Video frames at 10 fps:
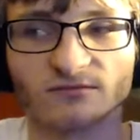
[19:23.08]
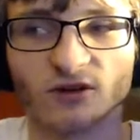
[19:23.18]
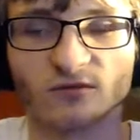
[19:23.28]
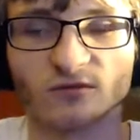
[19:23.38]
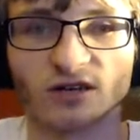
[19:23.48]

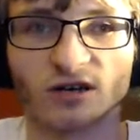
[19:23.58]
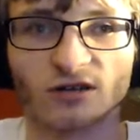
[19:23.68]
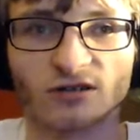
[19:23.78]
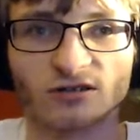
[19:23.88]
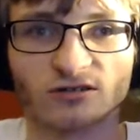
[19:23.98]
Pokemon
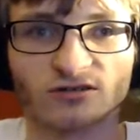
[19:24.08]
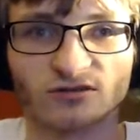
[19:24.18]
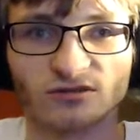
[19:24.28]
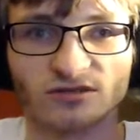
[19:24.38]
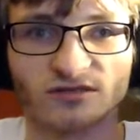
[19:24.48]
cards
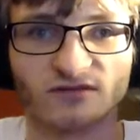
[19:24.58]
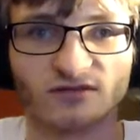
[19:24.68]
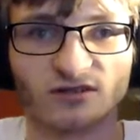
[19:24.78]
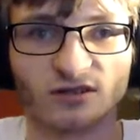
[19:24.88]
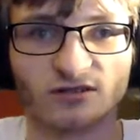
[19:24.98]
or
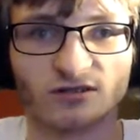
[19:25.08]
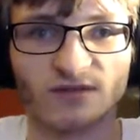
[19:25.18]
different cards,